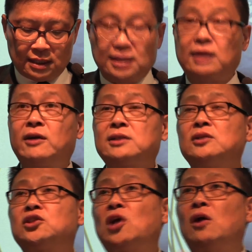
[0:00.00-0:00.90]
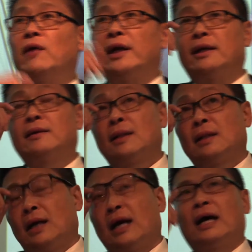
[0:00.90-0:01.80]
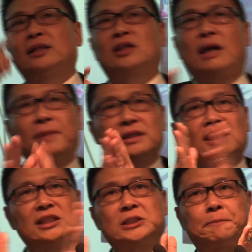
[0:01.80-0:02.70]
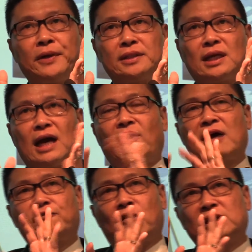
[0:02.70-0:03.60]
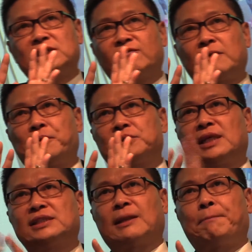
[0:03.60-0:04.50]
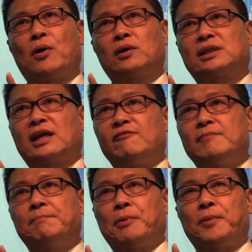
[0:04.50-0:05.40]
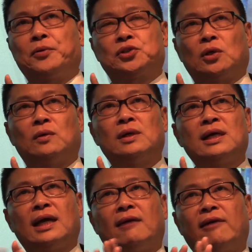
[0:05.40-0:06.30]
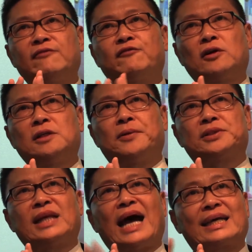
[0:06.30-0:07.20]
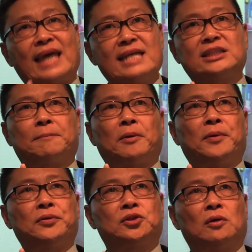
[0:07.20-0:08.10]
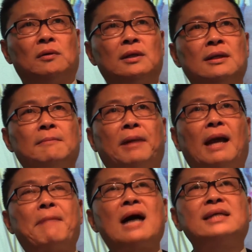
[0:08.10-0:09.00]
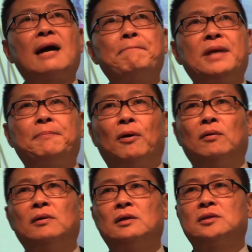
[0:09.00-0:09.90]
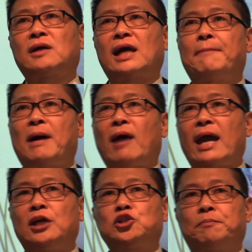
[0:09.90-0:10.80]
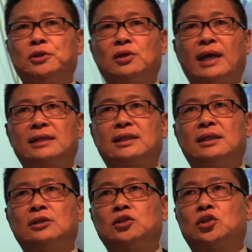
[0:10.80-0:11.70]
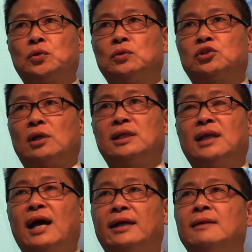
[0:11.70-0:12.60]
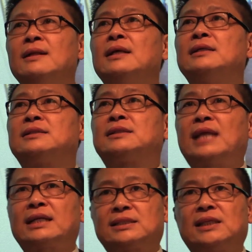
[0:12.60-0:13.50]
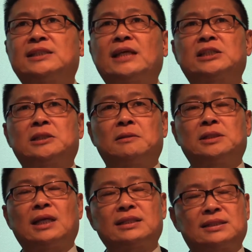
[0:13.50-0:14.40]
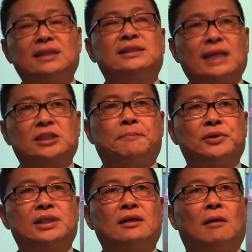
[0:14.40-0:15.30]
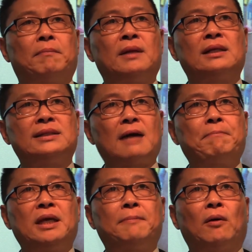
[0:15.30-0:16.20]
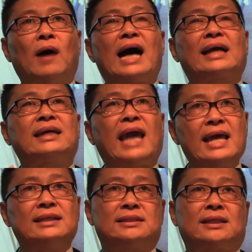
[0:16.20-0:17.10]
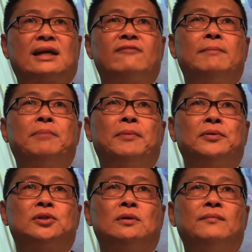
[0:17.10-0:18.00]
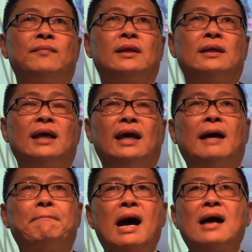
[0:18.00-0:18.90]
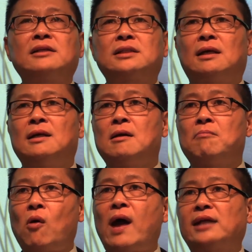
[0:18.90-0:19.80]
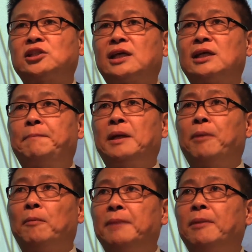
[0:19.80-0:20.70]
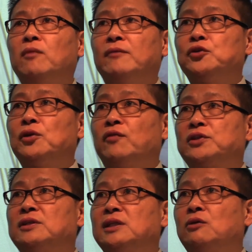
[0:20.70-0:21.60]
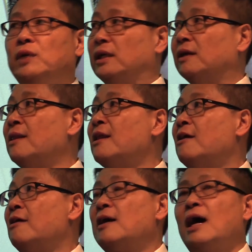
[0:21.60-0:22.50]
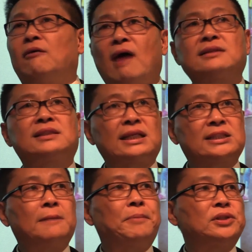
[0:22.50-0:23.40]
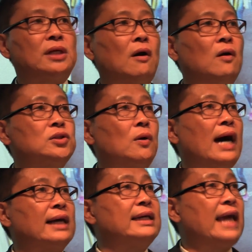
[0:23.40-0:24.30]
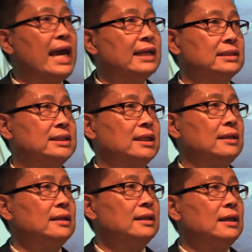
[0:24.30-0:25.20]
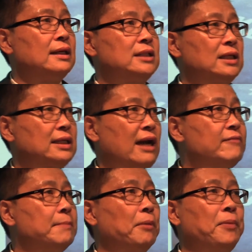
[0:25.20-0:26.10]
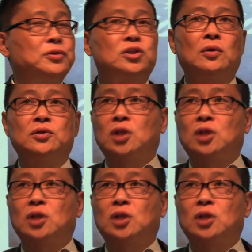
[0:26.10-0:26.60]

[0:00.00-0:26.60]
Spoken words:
In a recent survey, the community is split. Around 40-something% support the government proposal, and around 14% against the proposal. But among young people, talking about age between 18 to 29, 66% of young people against the government proposal. And among more educated people, people with university degree, around 60% also against the government proposal.